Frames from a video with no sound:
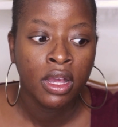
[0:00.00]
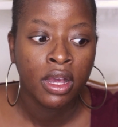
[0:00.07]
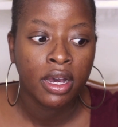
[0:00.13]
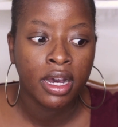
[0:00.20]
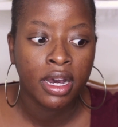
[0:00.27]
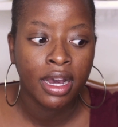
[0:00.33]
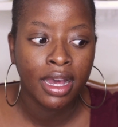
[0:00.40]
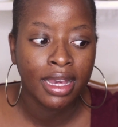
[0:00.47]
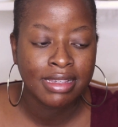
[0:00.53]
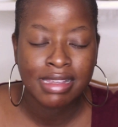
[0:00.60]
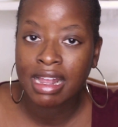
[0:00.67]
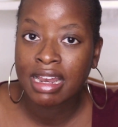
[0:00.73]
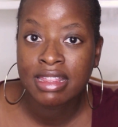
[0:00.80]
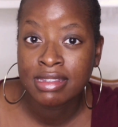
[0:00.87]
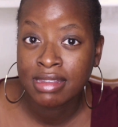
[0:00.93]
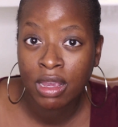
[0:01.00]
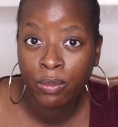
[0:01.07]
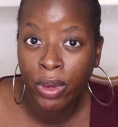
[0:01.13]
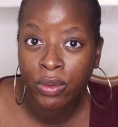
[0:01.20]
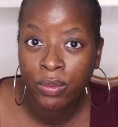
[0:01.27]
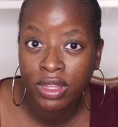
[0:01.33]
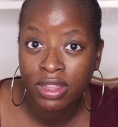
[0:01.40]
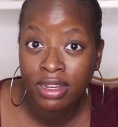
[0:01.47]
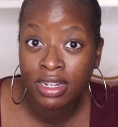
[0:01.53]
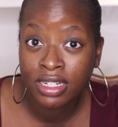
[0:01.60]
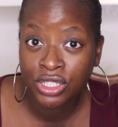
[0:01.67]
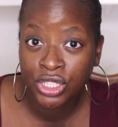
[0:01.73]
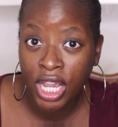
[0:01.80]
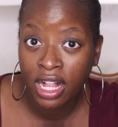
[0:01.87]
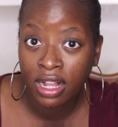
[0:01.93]
exactly the same way with a
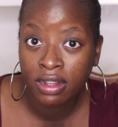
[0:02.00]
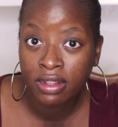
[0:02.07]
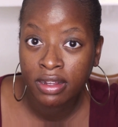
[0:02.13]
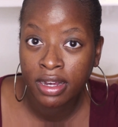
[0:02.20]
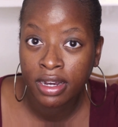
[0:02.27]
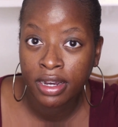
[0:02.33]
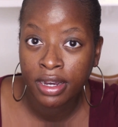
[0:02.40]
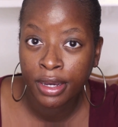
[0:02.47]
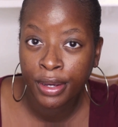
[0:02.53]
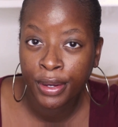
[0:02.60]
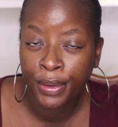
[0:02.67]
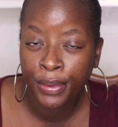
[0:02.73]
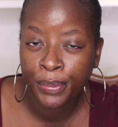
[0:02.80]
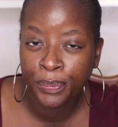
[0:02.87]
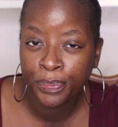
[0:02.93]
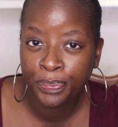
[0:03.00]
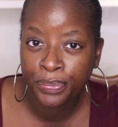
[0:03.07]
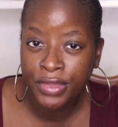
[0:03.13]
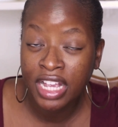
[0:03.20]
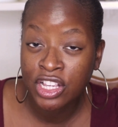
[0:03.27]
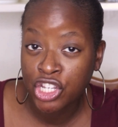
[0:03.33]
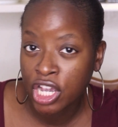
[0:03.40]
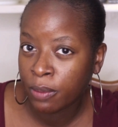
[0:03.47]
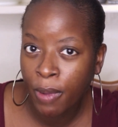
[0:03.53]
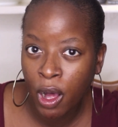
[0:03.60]
gel